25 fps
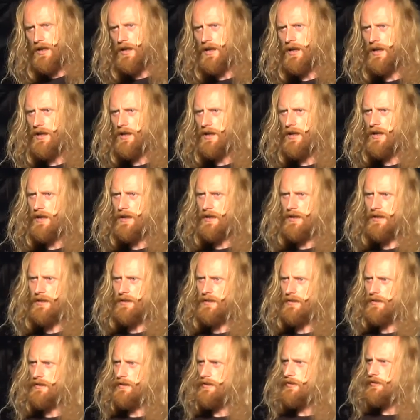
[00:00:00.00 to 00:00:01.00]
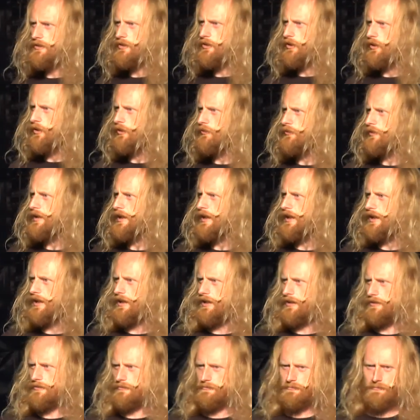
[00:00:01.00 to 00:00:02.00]
uh, on
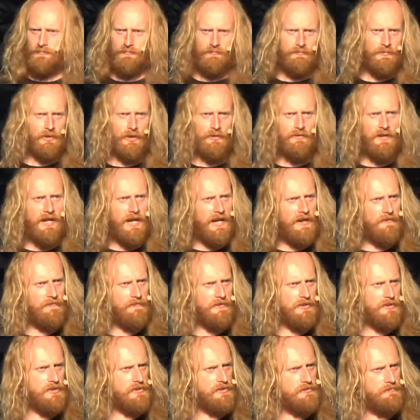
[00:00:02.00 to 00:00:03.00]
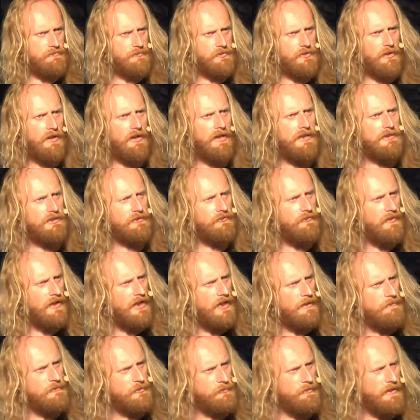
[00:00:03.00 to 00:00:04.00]
their you know, average sized
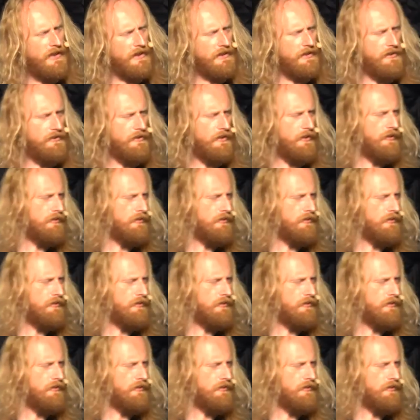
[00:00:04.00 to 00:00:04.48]
farms back in